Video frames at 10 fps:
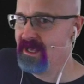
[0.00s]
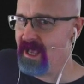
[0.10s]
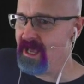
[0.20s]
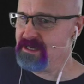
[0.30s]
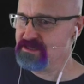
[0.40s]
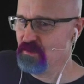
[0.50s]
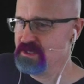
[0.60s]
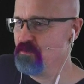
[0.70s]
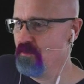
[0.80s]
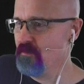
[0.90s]
And to
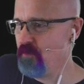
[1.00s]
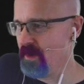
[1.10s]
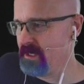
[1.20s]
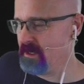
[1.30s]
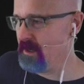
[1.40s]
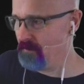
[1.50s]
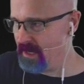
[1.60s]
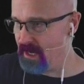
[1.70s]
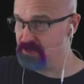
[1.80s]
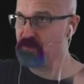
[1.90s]
which point,
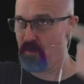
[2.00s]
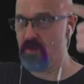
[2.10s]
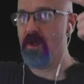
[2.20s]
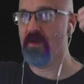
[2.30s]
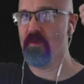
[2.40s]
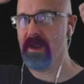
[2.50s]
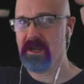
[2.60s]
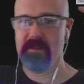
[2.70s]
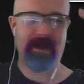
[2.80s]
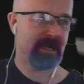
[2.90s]
my eyes roll all the way
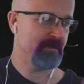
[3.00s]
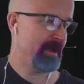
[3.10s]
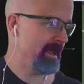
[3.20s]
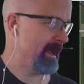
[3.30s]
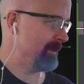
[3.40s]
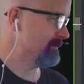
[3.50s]
to the back of my head,